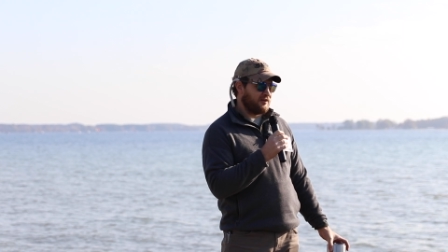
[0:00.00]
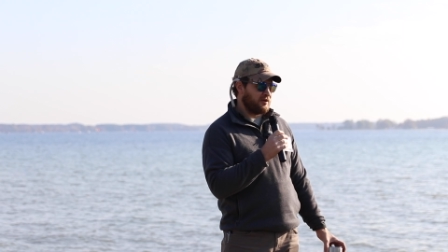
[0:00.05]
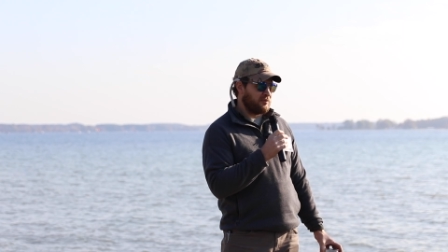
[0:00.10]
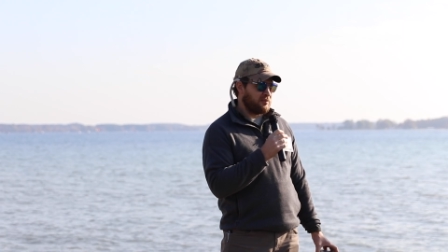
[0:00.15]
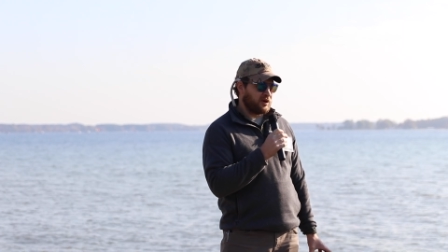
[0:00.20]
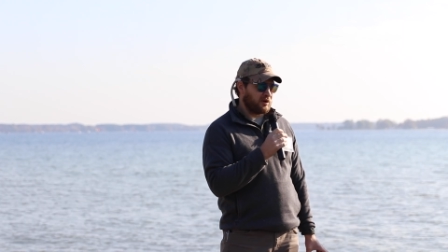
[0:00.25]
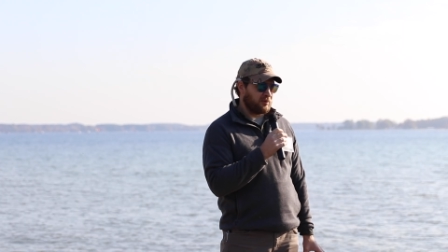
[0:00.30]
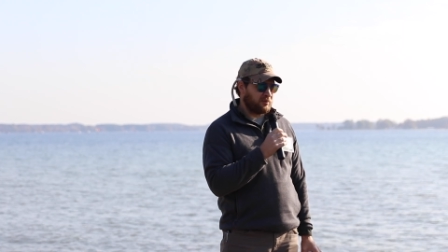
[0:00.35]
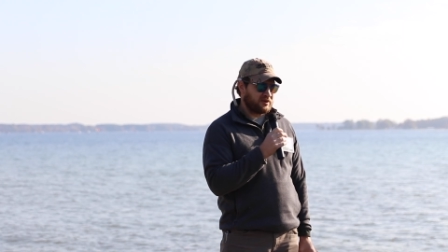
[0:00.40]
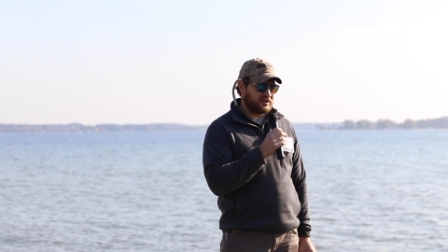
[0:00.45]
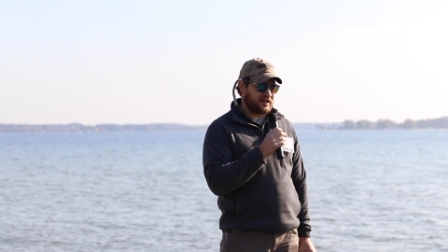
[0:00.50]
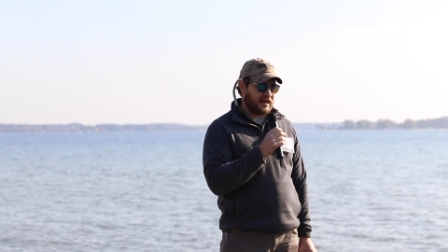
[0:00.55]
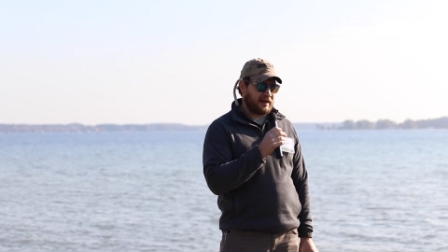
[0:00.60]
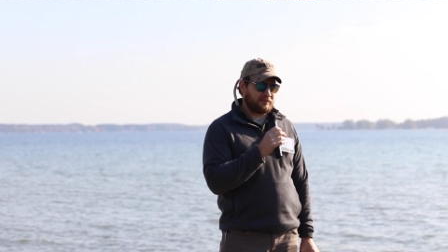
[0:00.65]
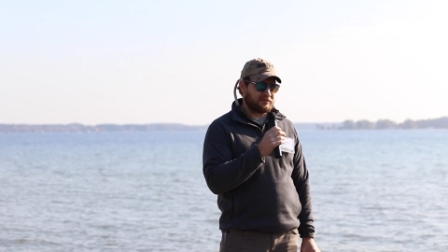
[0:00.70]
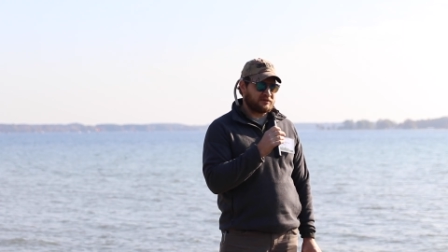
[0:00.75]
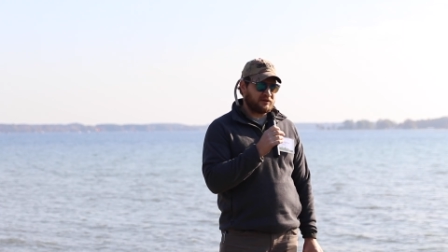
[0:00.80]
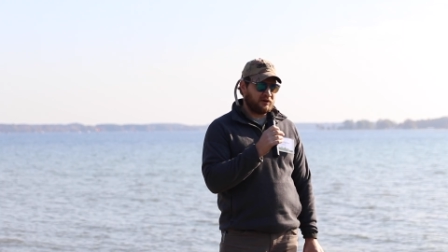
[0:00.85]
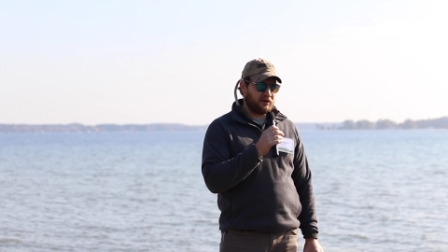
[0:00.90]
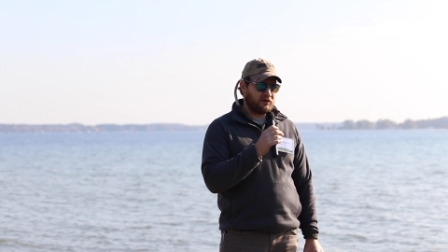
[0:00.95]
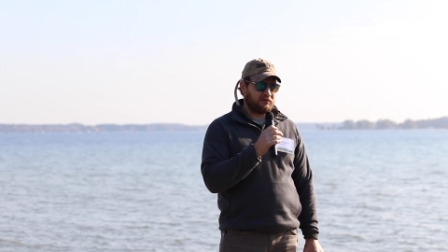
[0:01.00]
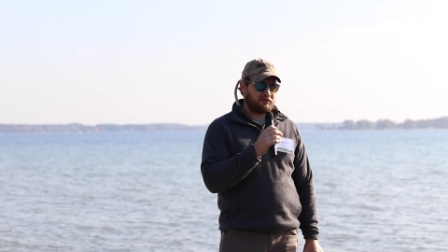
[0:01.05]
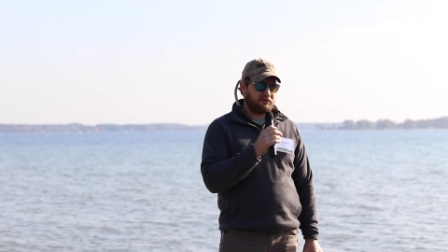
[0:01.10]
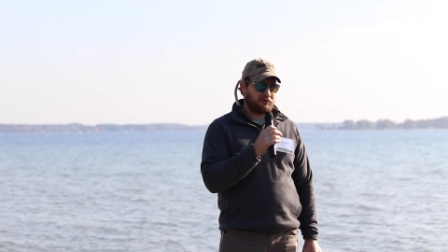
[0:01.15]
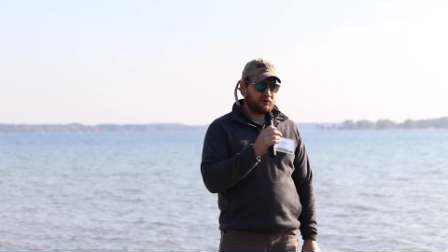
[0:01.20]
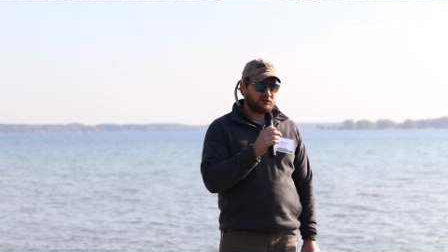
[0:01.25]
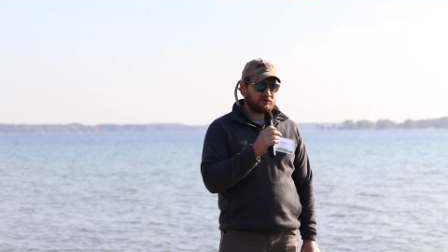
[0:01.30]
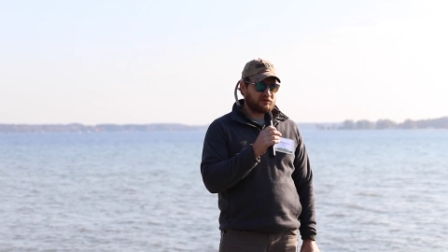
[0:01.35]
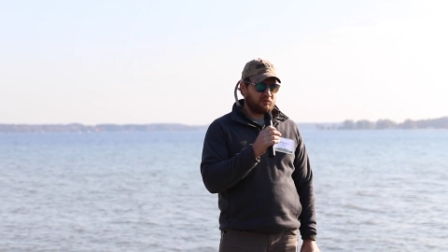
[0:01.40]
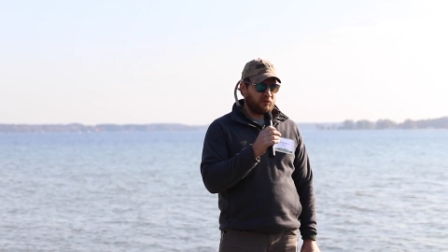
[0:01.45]
it on the middle Patapsco at
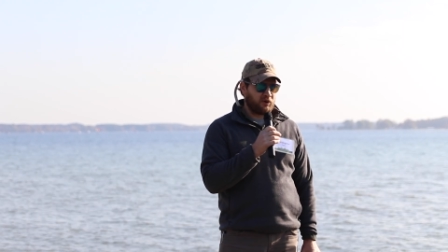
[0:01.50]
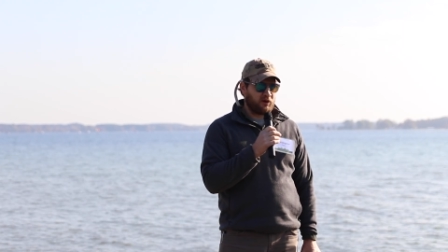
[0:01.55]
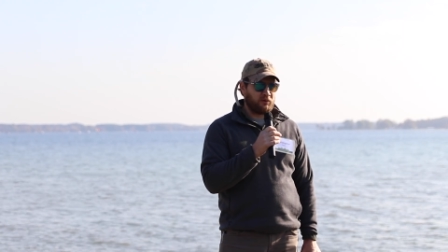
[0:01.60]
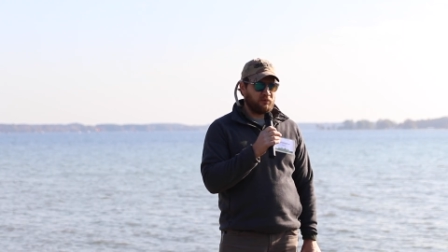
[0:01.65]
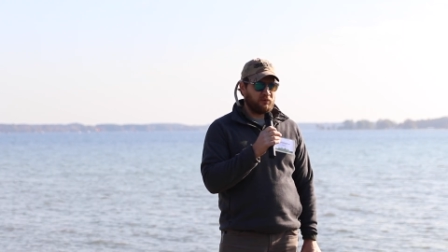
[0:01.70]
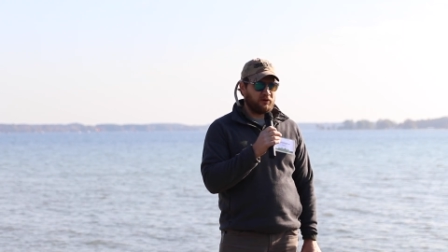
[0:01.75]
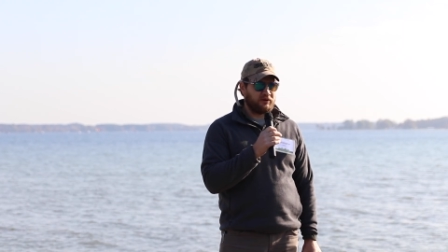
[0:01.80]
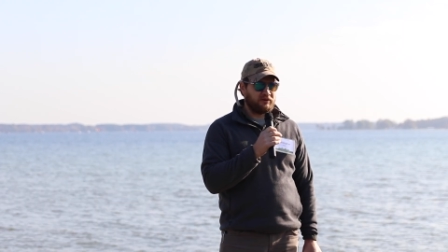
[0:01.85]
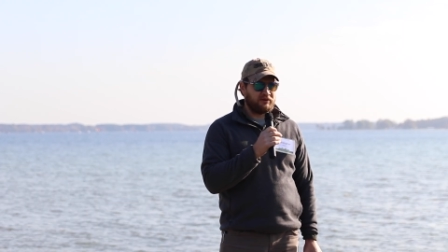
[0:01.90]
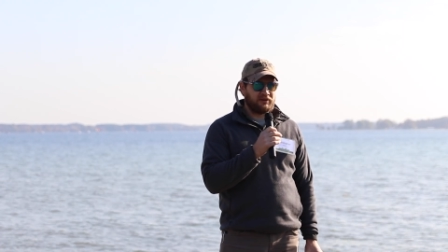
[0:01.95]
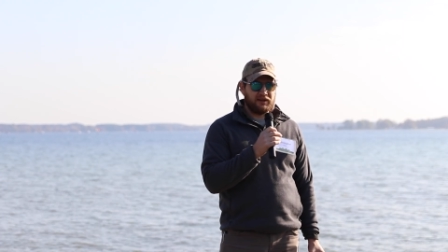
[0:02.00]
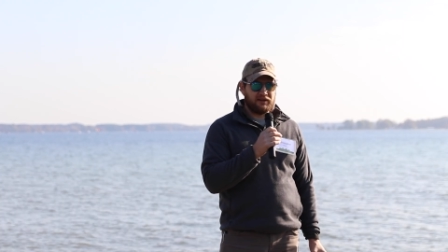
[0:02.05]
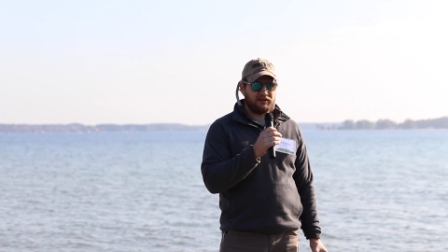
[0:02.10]
Fort Smallwood,